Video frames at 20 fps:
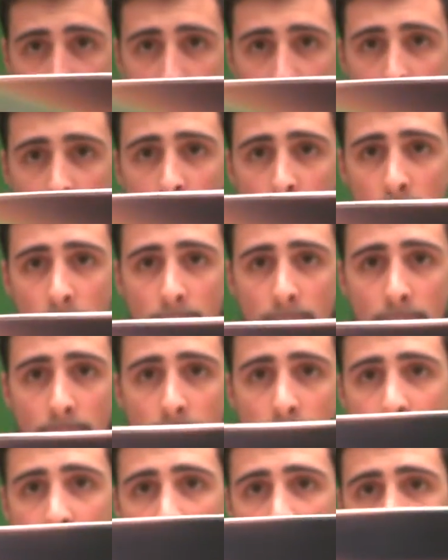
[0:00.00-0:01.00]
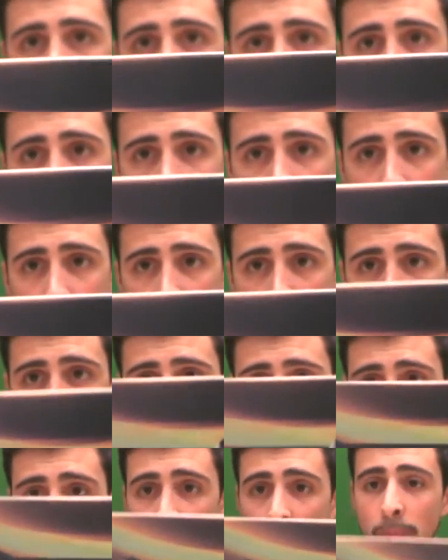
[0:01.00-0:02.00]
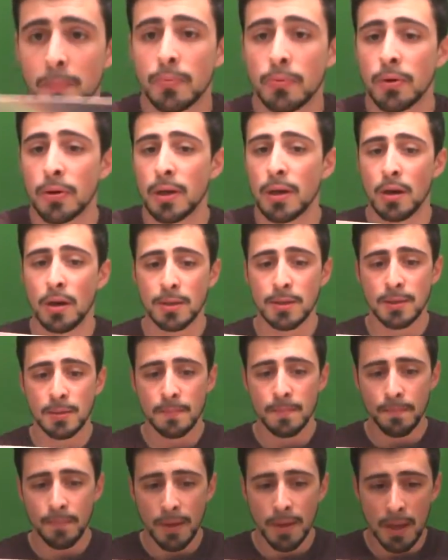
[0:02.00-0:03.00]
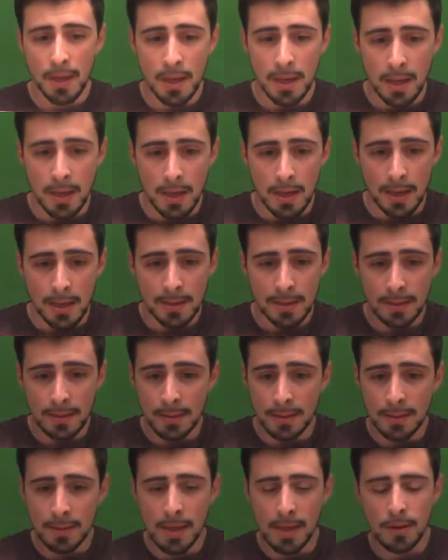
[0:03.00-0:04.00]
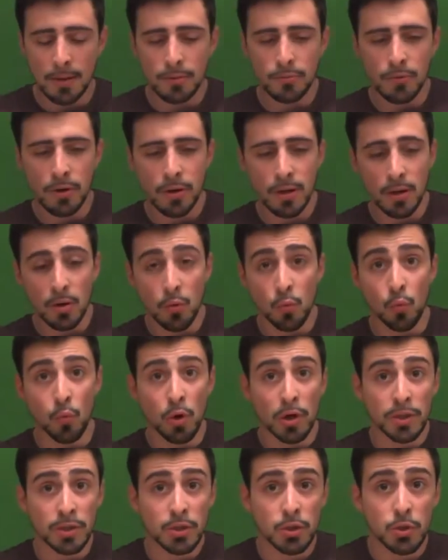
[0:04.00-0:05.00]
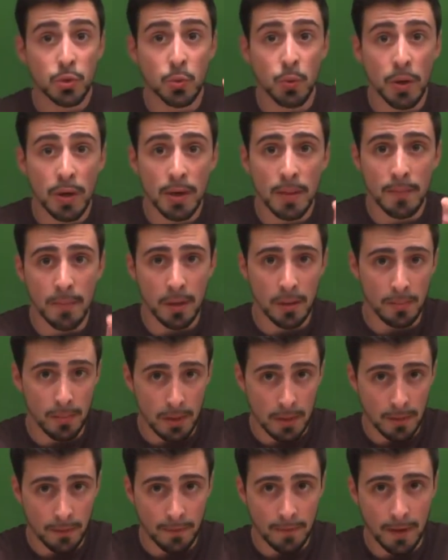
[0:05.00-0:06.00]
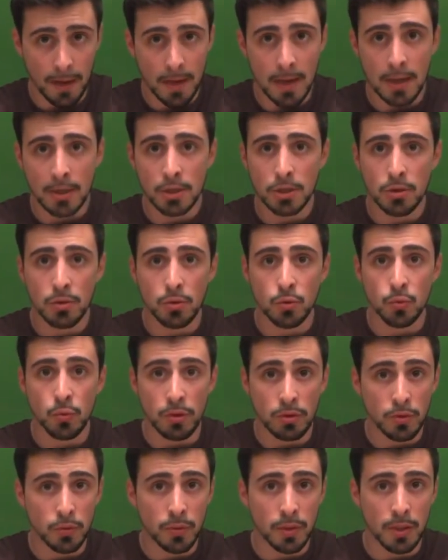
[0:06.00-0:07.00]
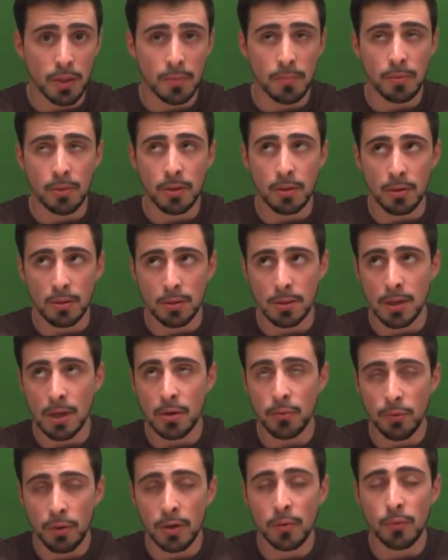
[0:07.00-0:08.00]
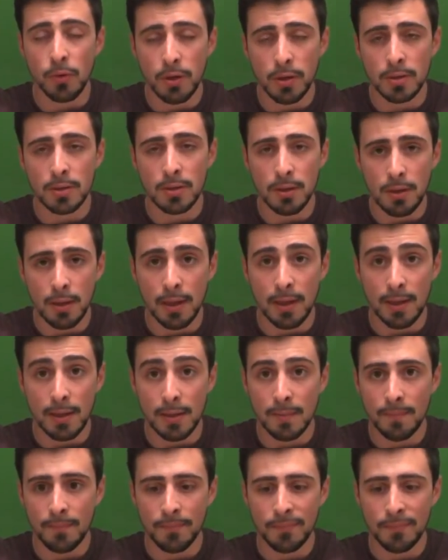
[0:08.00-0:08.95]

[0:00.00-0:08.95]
here, which look pretty awesome. It's a silent running 120 millimeter fan. I chose 120 because I really wanted like